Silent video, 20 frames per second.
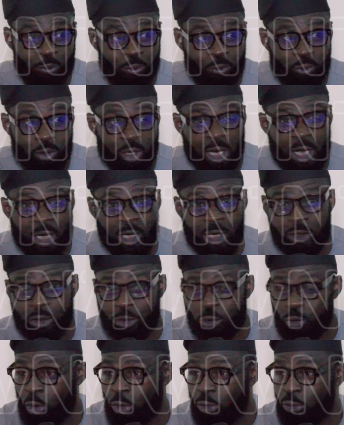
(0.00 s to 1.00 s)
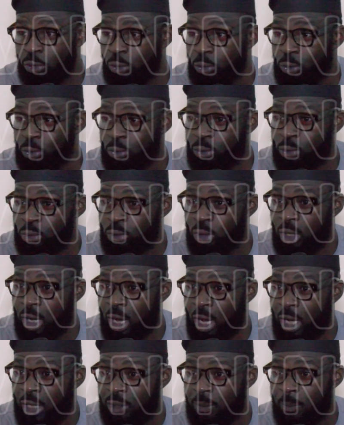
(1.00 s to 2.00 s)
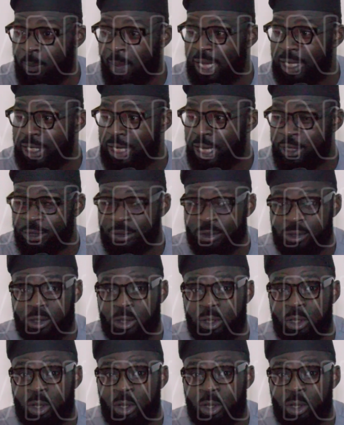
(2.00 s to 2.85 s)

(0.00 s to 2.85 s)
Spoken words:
their drug use dependence,